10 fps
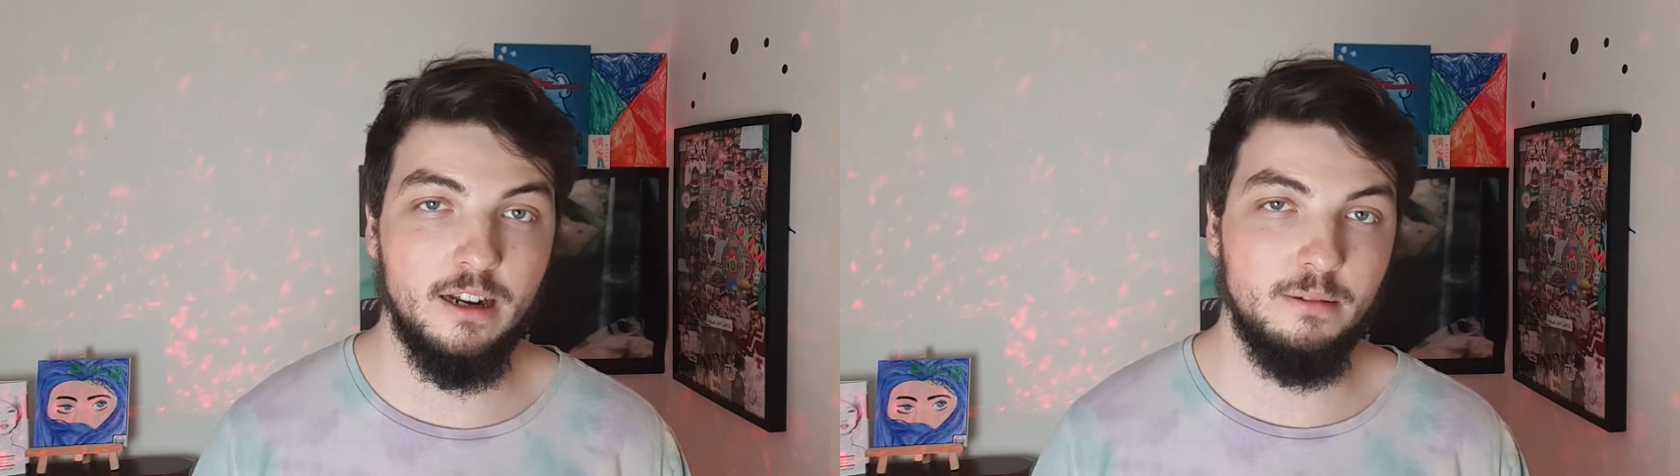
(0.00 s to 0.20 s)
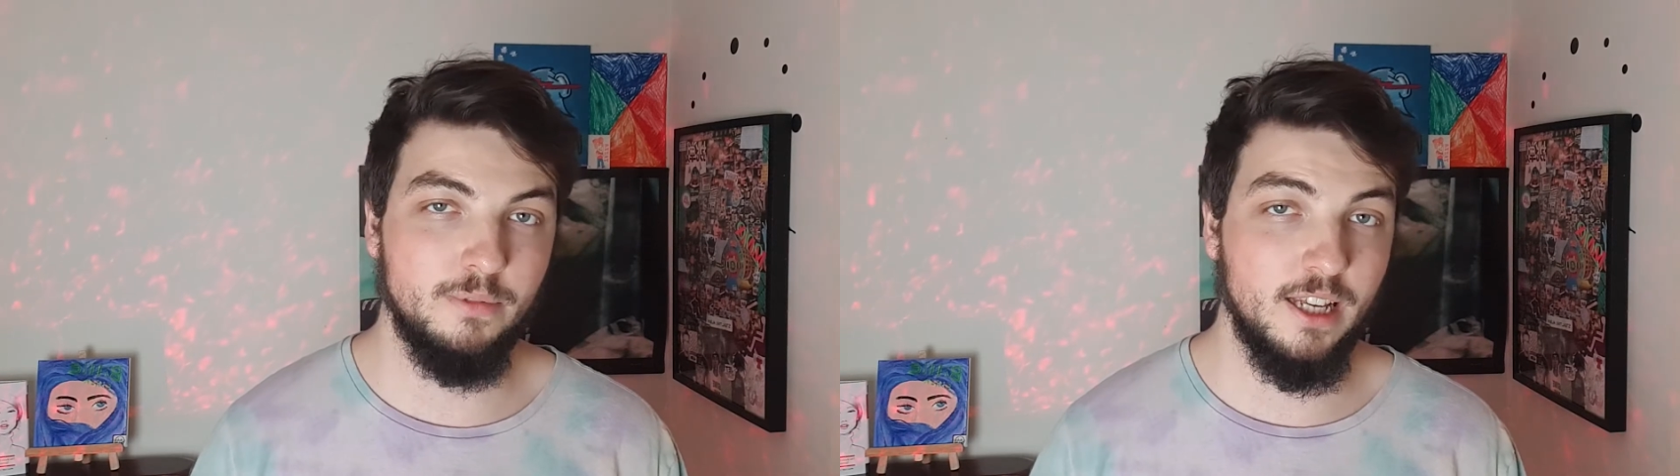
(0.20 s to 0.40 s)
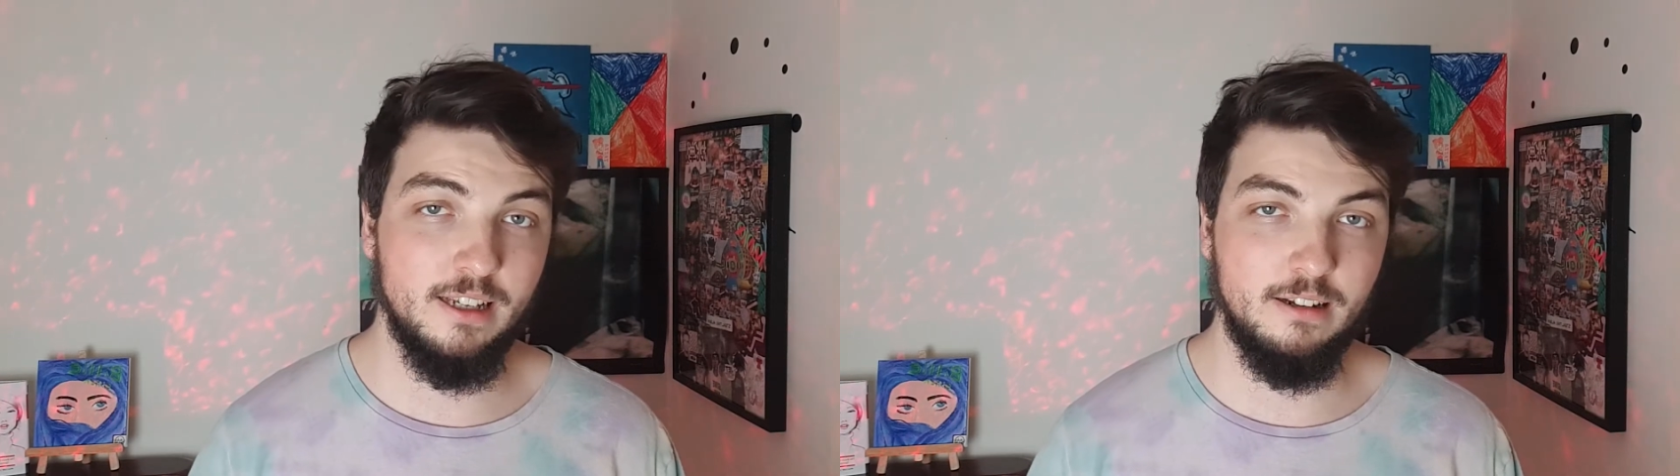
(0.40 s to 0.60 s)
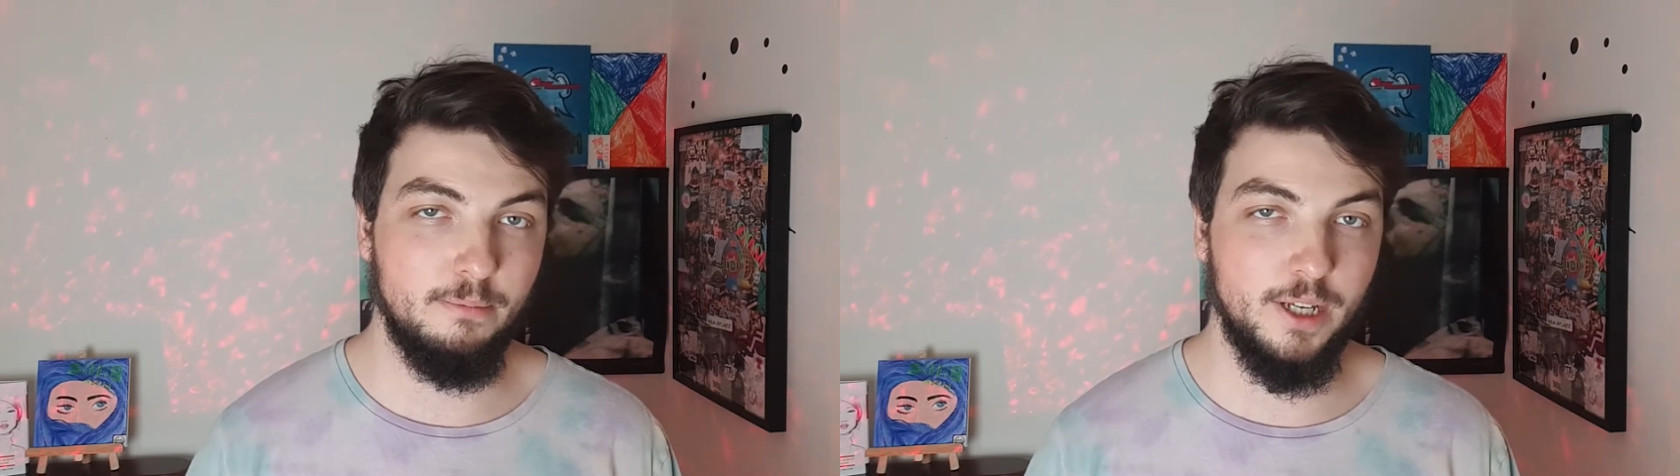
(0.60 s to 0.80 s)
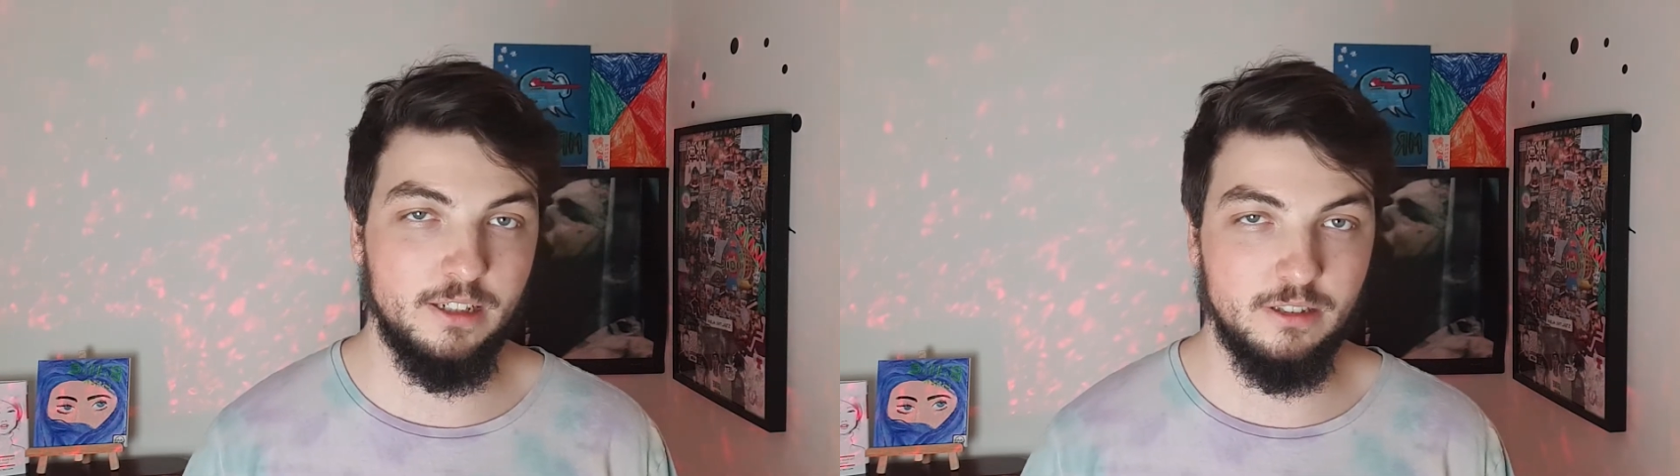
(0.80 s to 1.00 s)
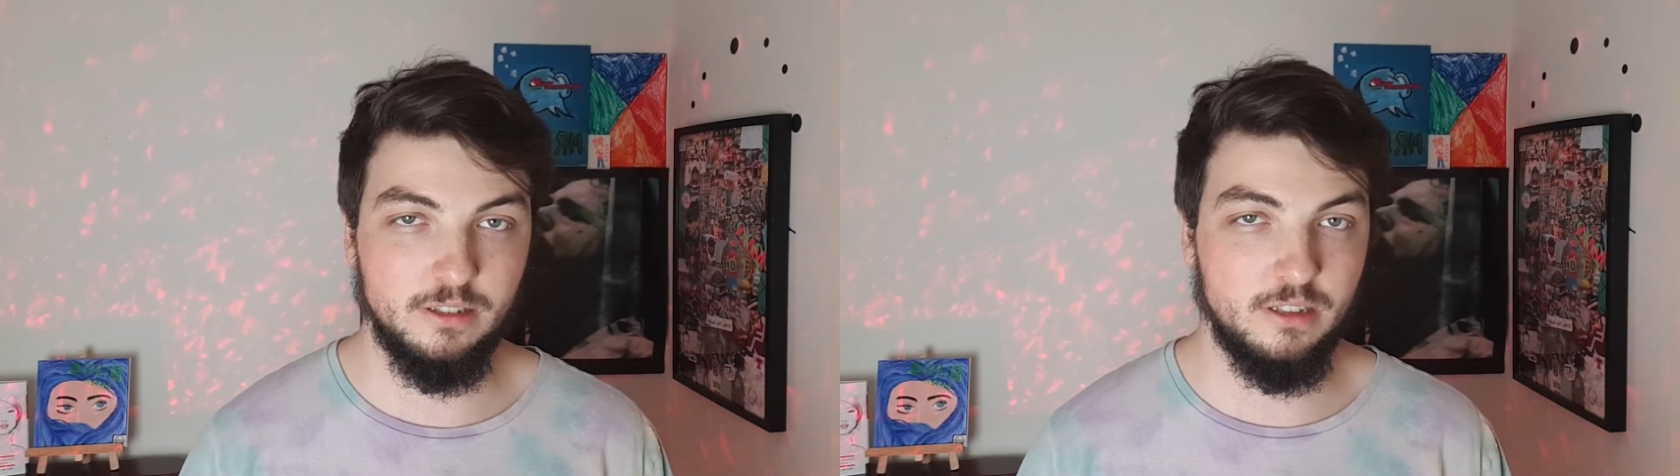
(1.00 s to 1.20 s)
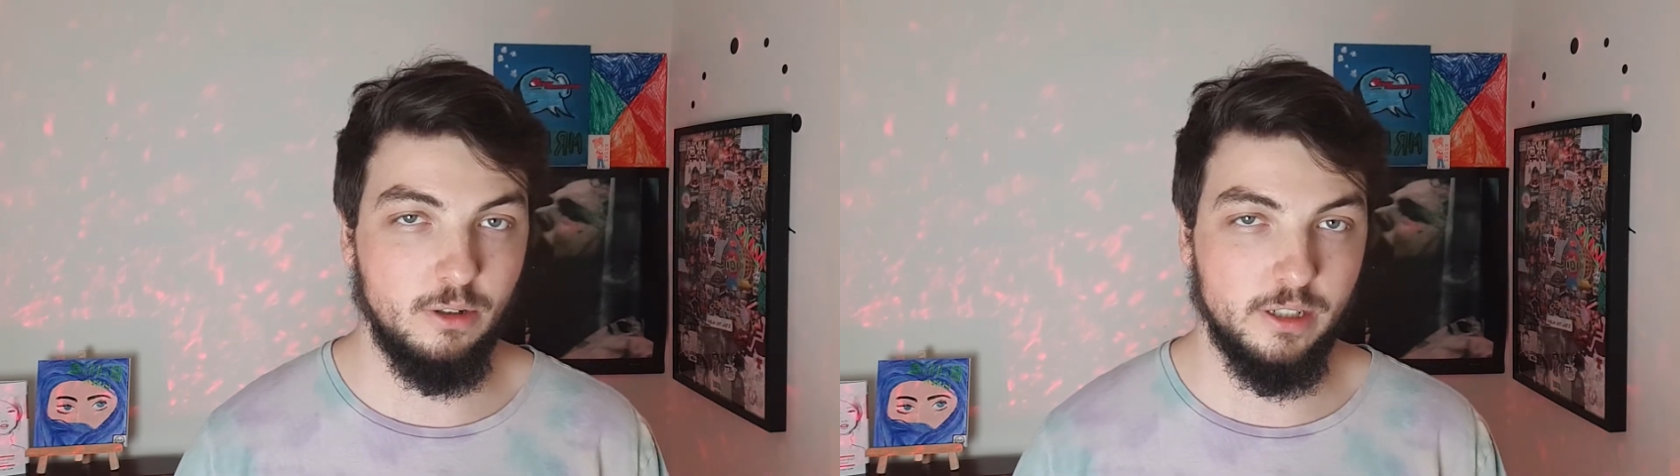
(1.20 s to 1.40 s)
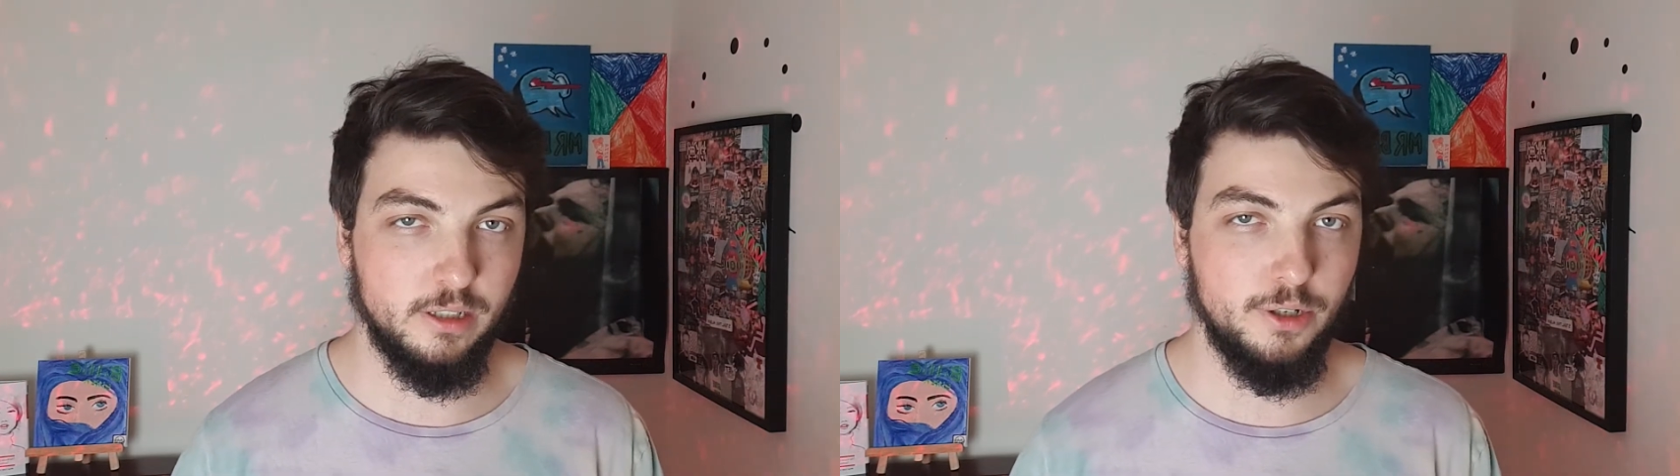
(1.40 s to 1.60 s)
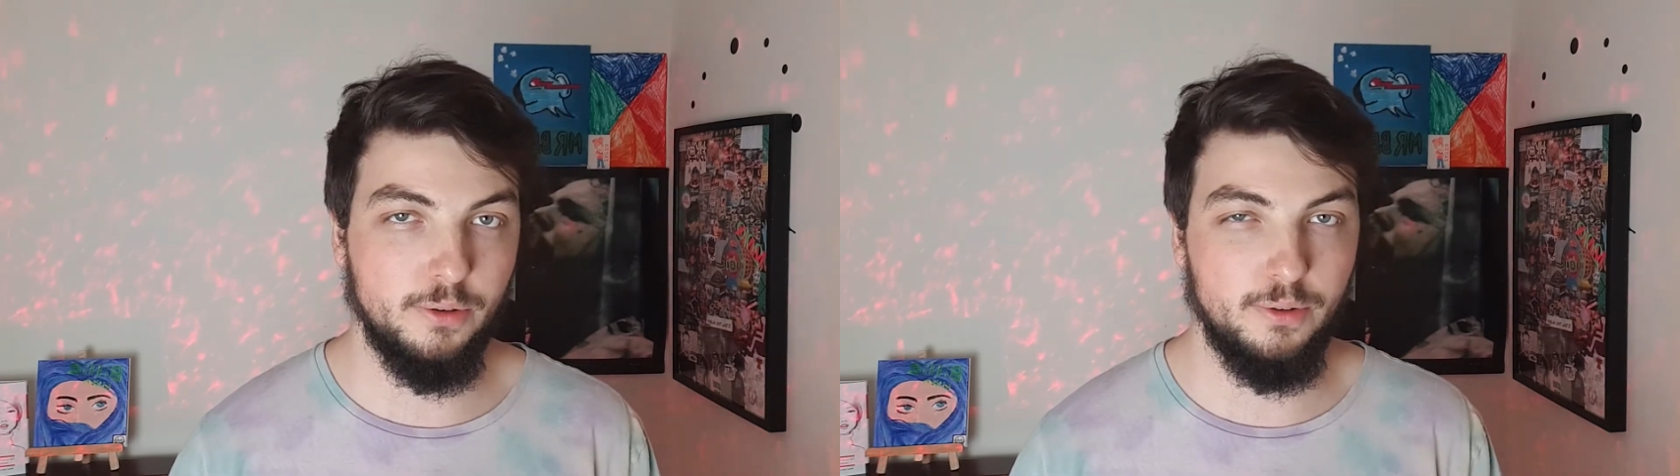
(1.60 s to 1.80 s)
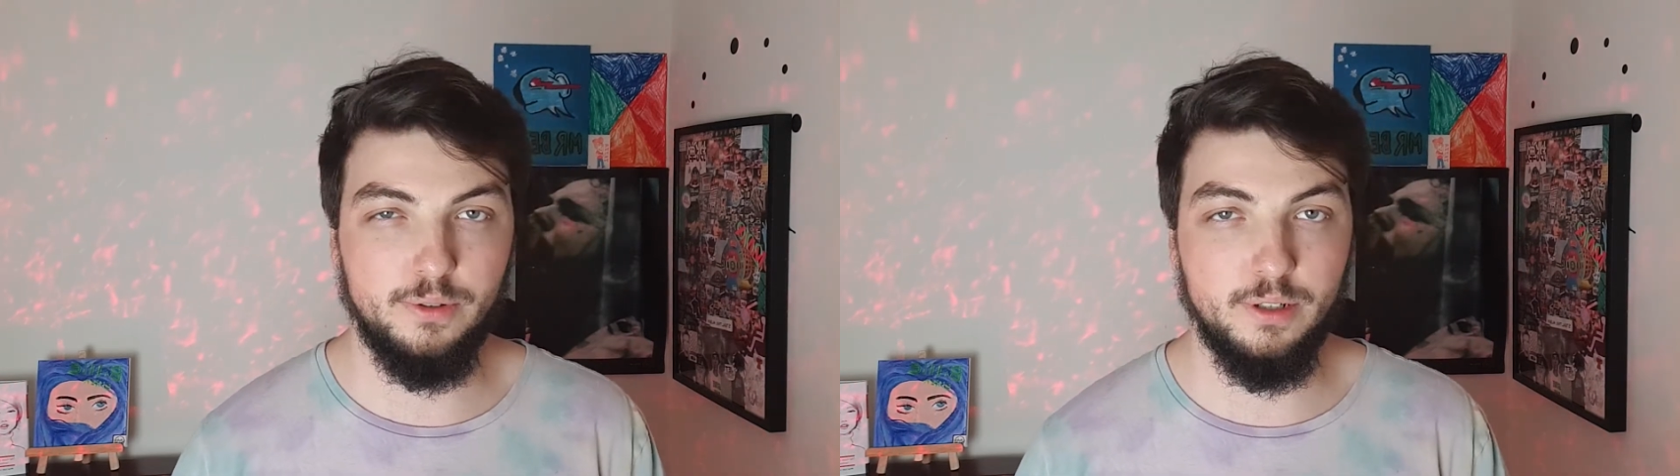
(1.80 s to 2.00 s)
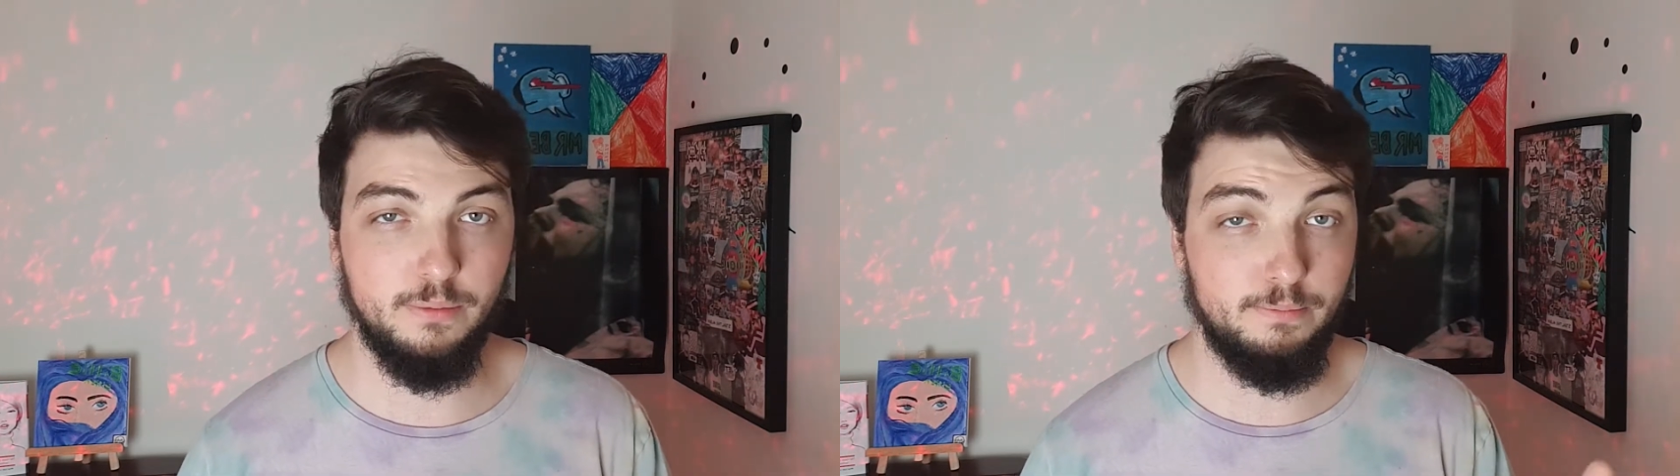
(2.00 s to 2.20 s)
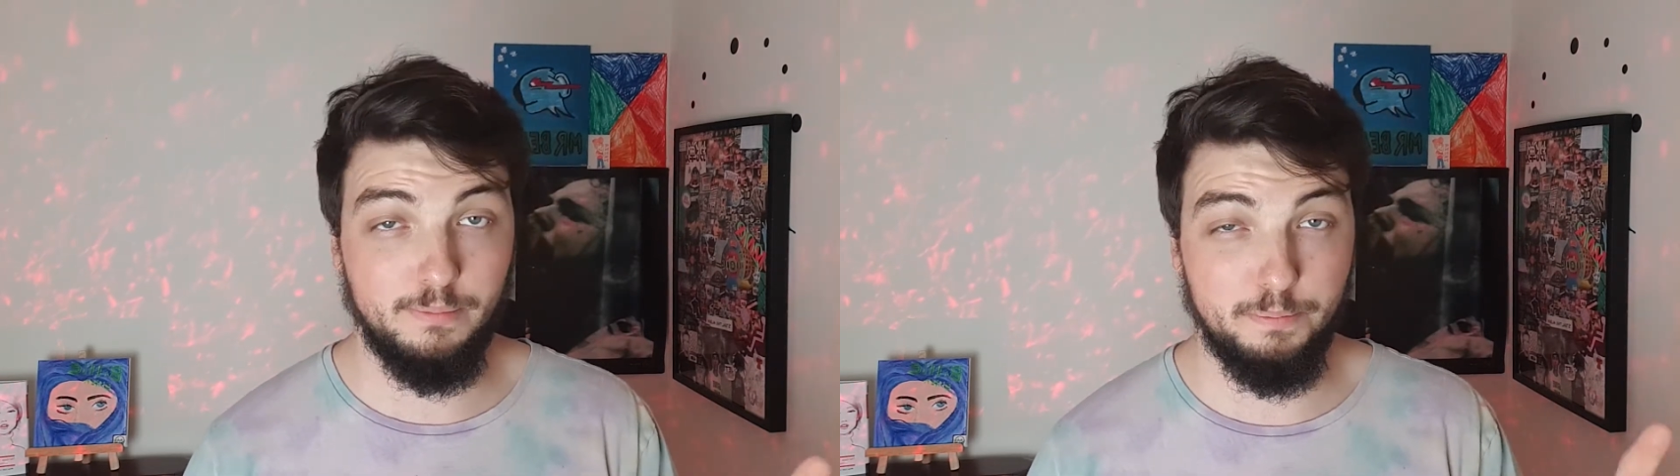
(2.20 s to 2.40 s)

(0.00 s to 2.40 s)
I'm thinking about just doing 2 to